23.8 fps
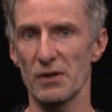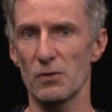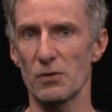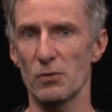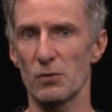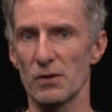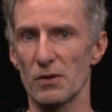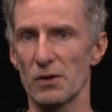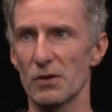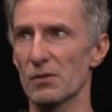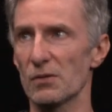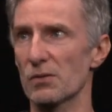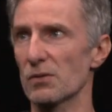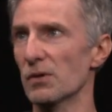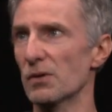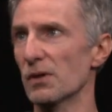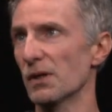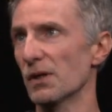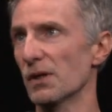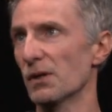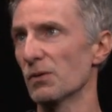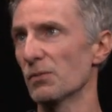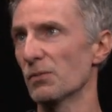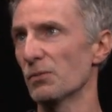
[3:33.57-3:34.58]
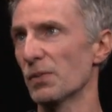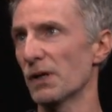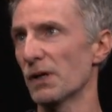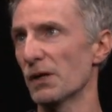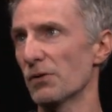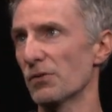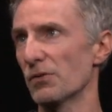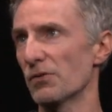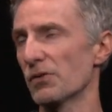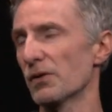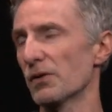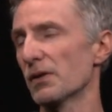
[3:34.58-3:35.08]
coordinate
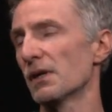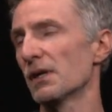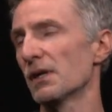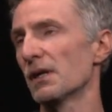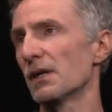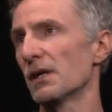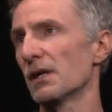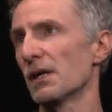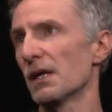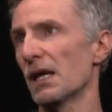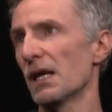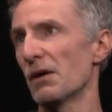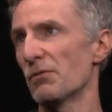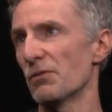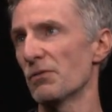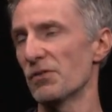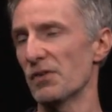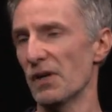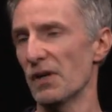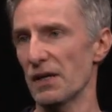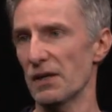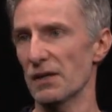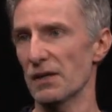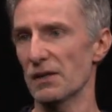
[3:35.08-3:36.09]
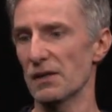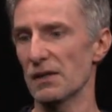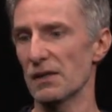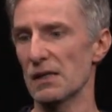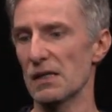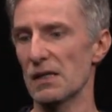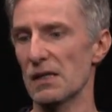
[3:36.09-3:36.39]
pairs every second.